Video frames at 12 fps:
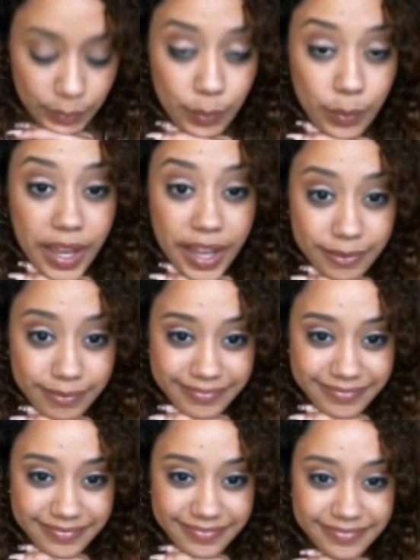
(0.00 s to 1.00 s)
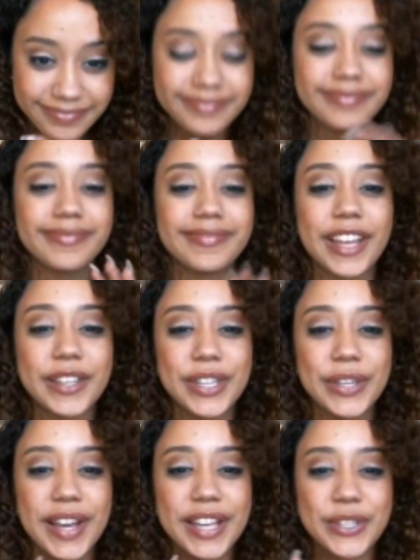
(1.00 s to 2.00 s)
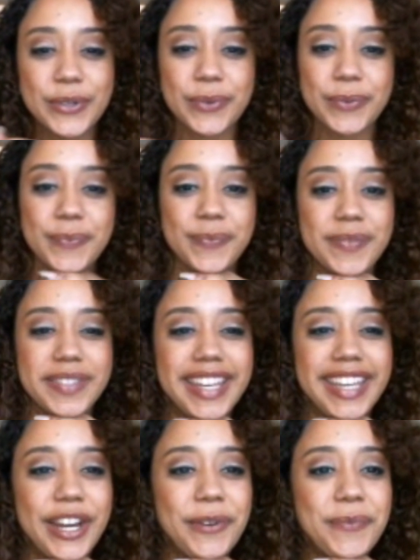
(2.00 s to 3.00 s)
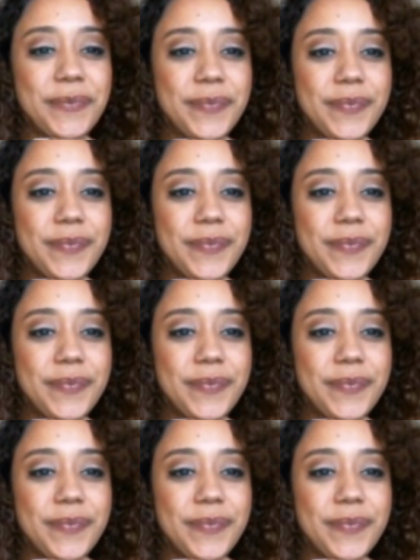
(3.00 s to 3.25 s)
Okay. I'll see you guys soon. Take care.